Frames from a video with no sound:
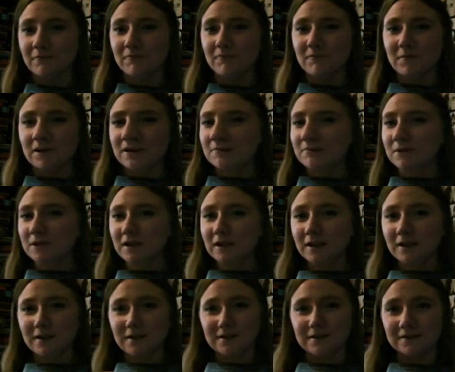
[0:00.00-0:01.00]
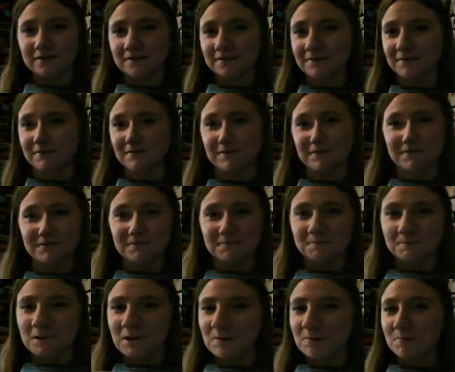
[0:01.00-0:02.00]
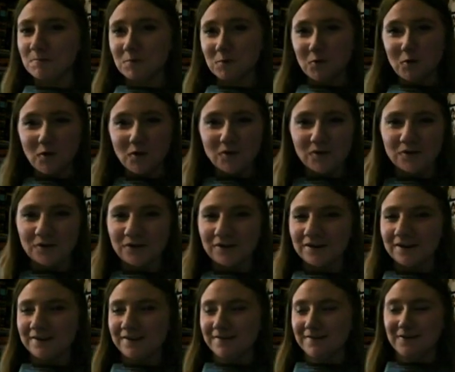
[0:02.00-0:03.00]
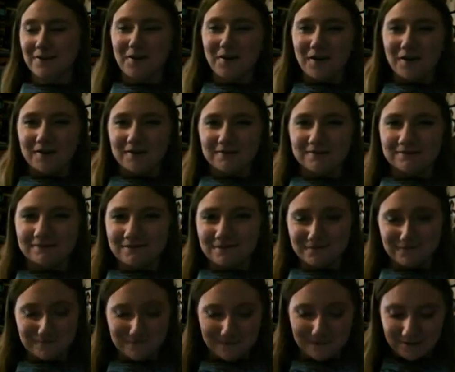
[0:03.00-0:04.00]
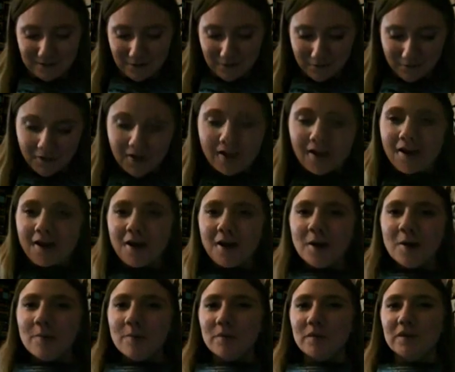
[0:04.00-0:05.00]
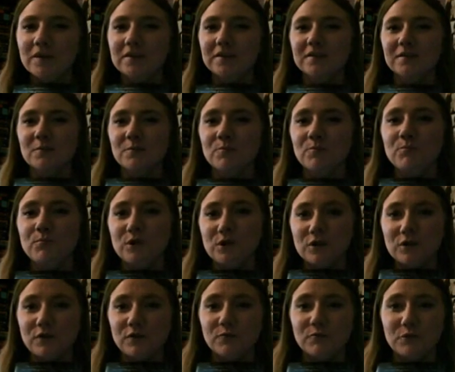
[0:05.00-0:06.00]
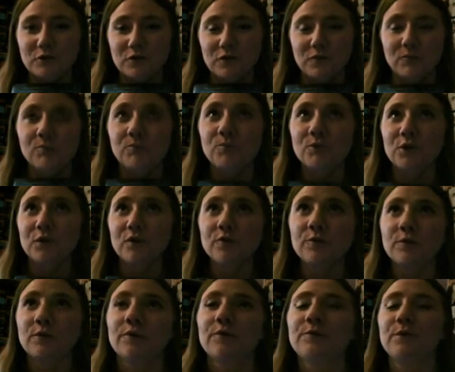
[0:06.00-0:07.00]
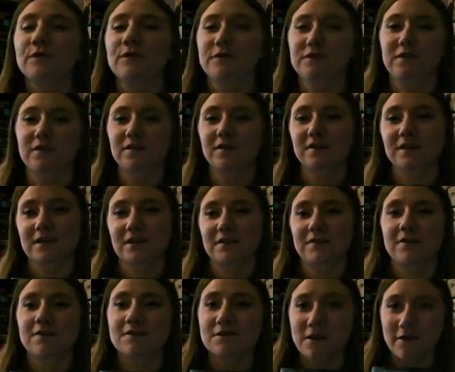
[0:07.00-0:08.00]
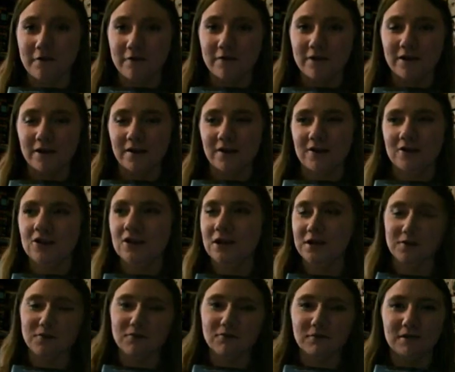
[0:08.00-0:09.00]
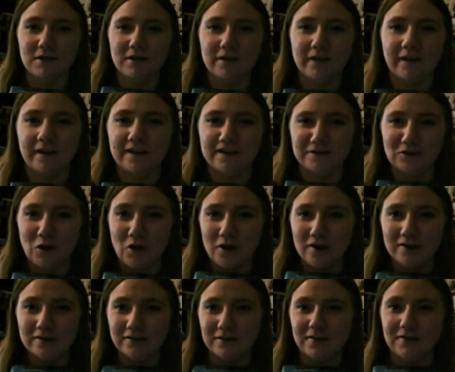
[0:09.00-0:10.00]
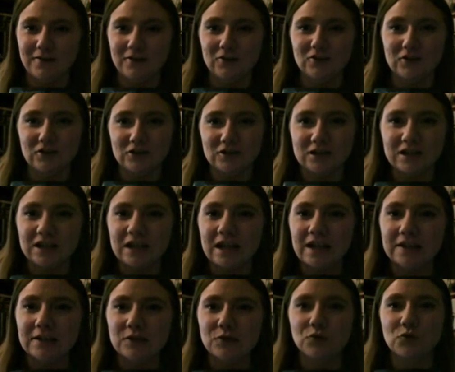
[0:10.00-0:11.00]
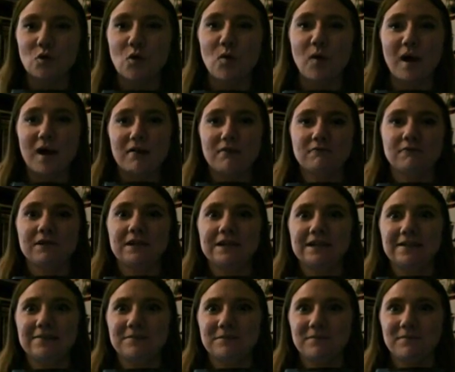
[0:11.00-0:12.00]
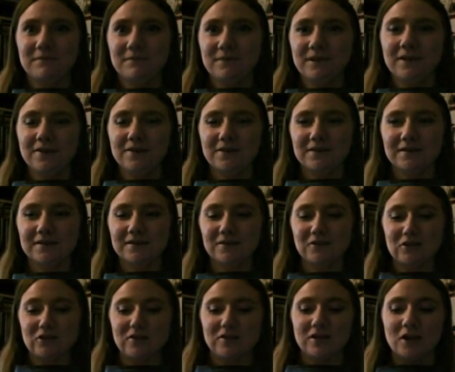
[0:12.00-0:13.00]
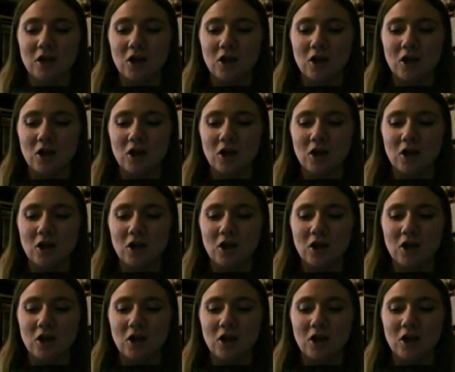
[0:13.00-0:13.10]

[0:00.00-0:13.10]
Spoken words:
make money and be an author and all that stuff. But this is a beautiful, beautiful, beautiful, beautiful, beautiful series, and if you've never read it, you need to go read it, like now. Like you seriously need to go and read it, because it's just